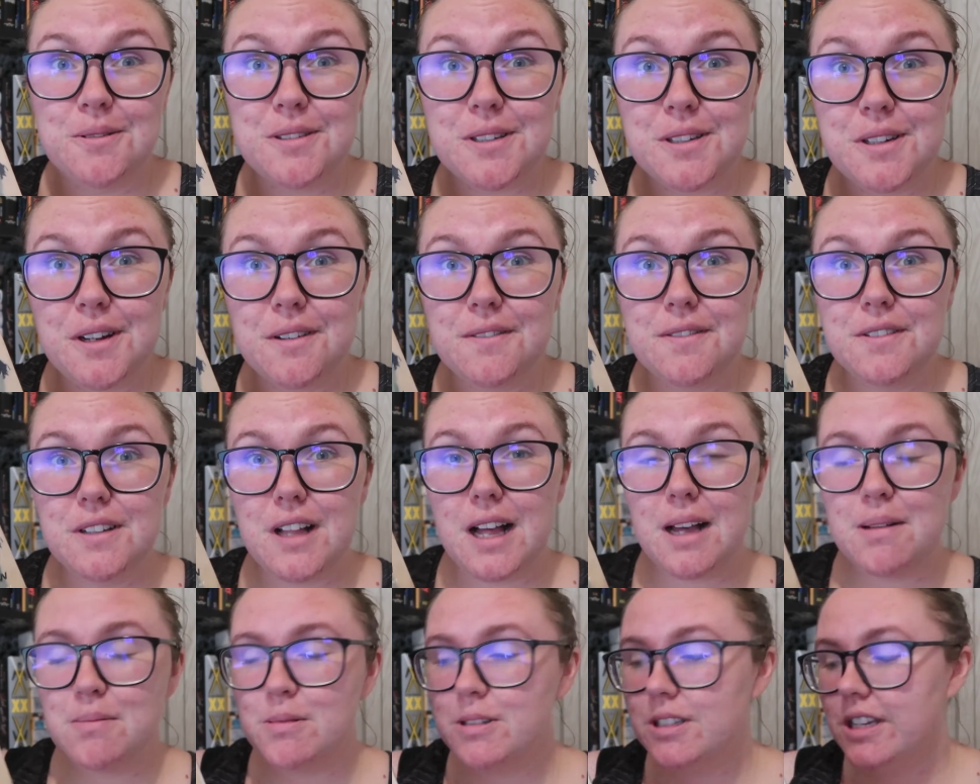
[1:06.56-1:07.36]
novel,
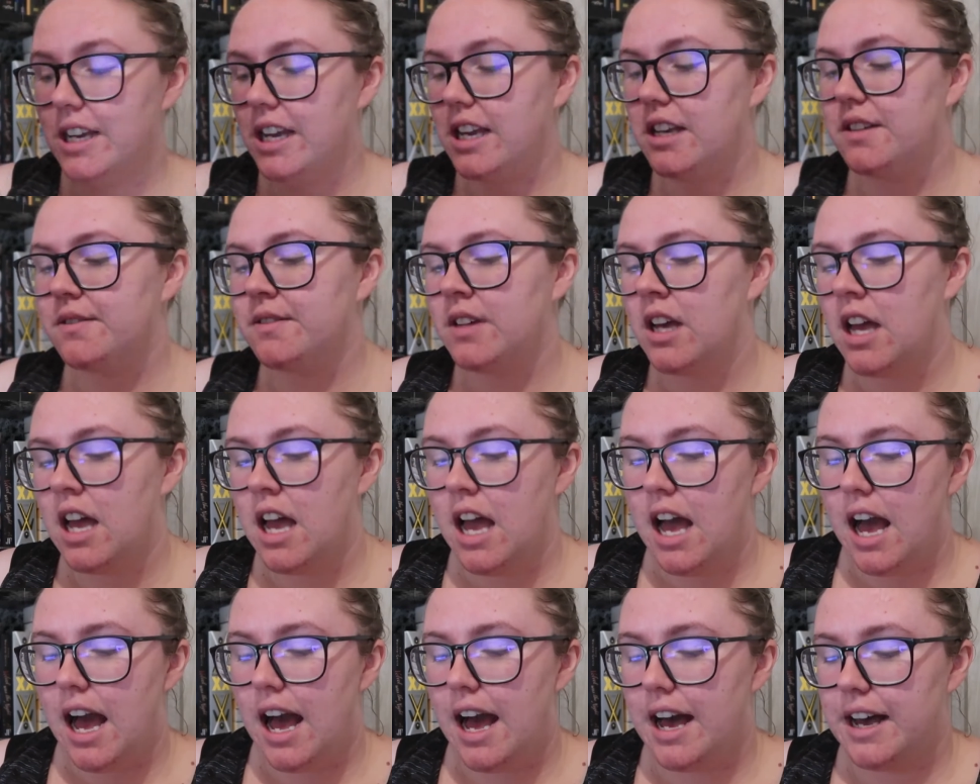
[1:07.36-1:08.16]
I believe.
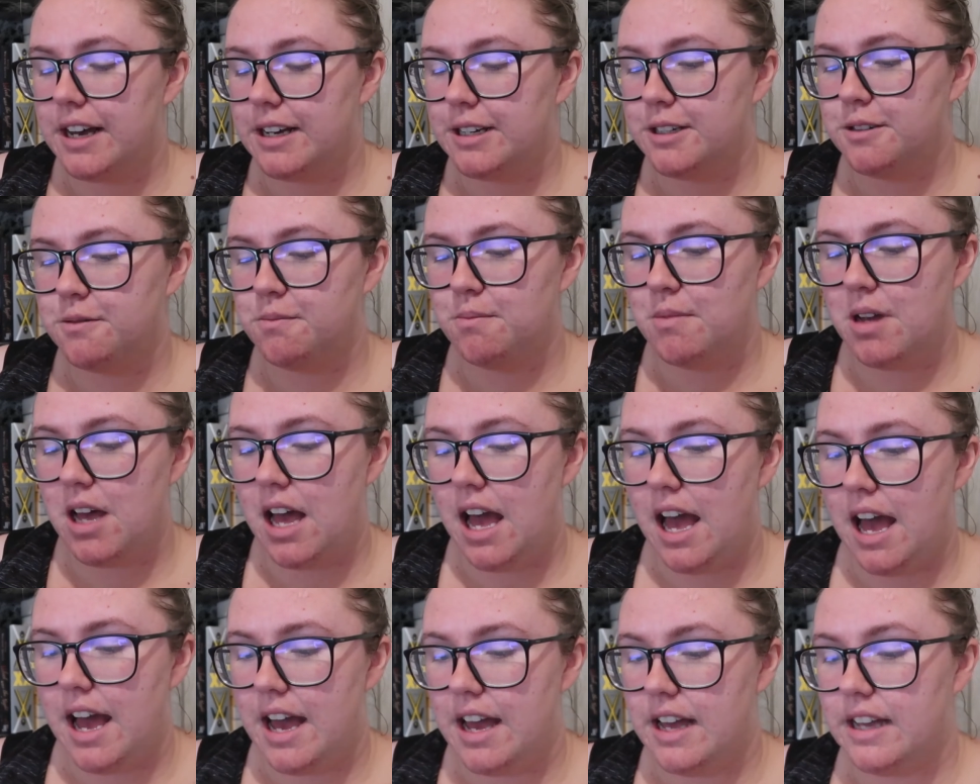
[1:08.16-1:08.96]

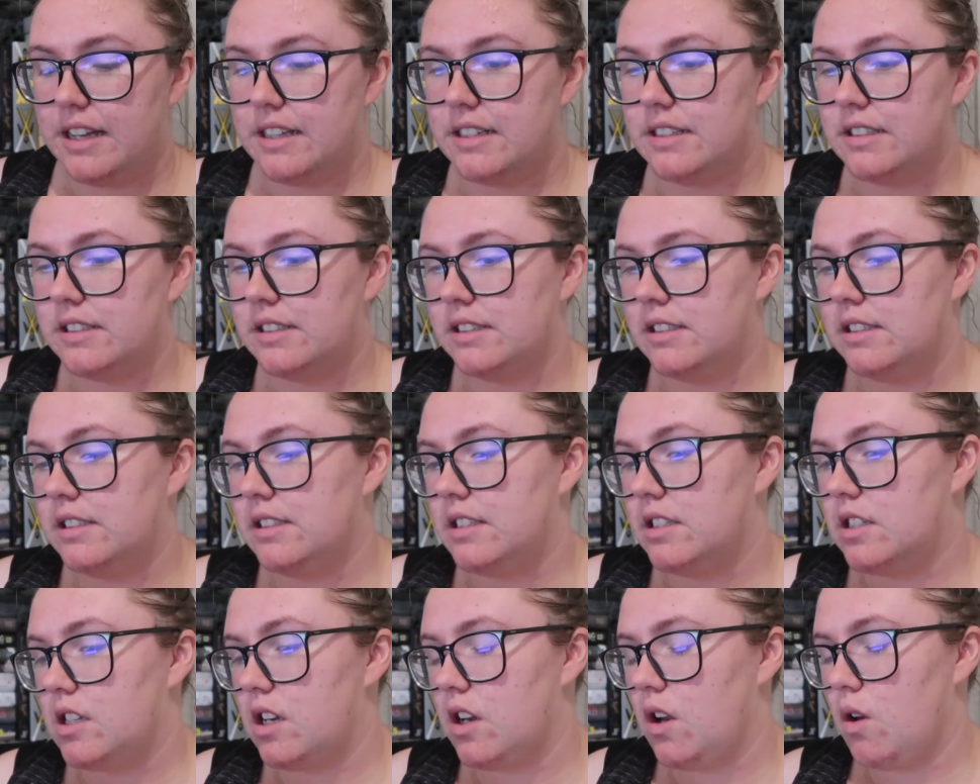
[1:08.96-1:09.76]

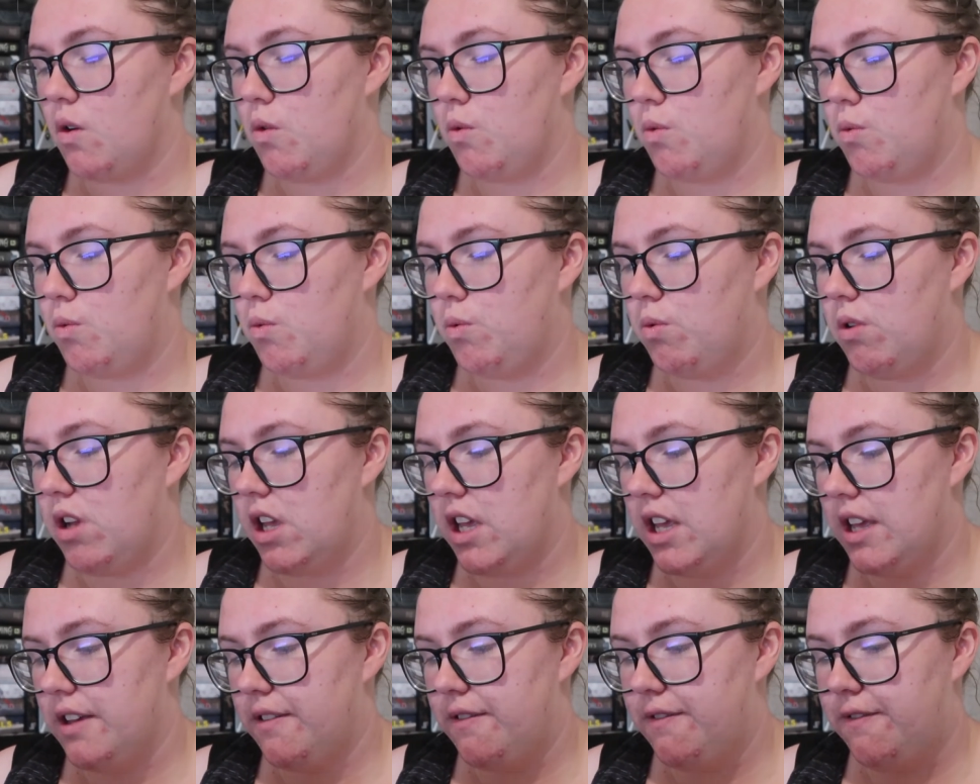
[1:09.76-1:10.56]
And
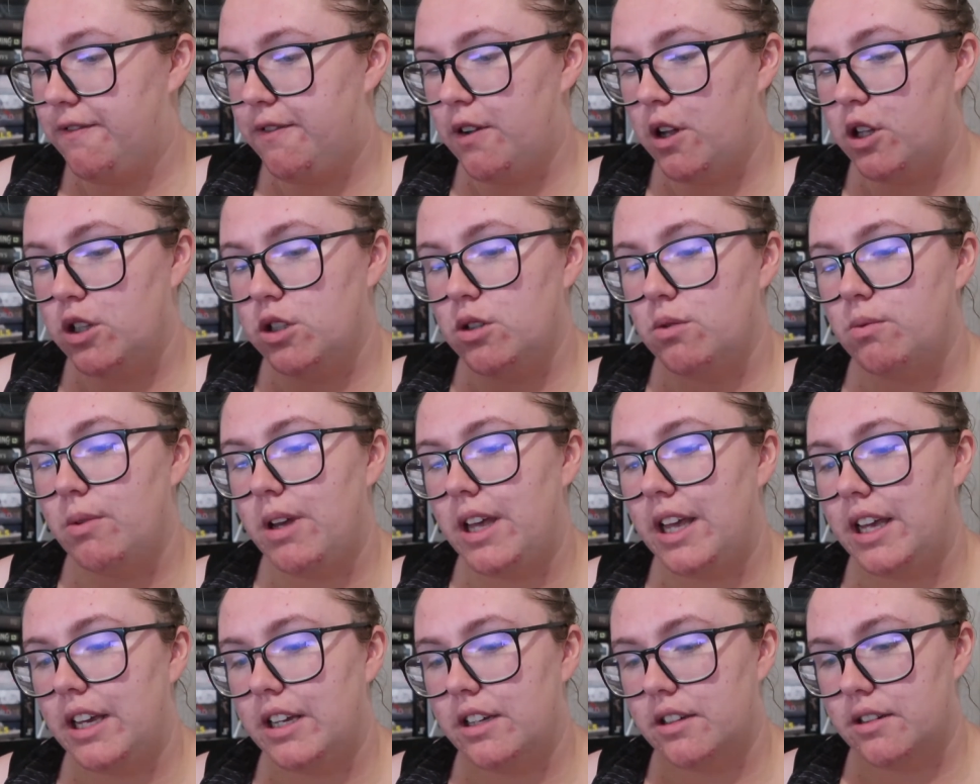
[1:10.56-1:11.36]
we're
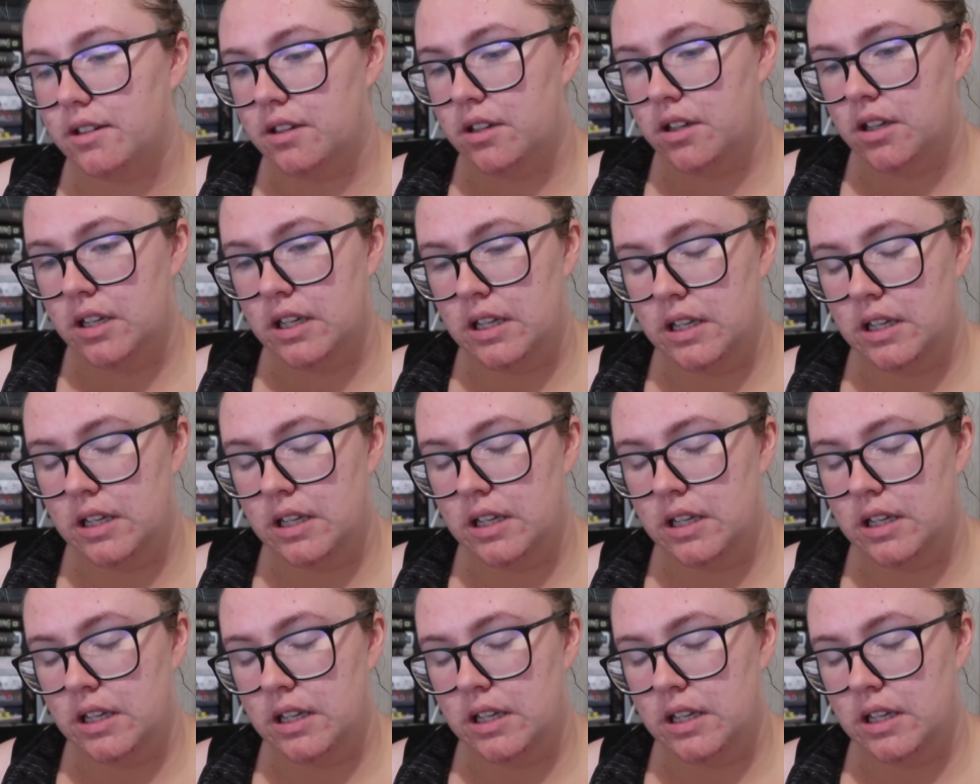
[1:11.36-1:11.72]
following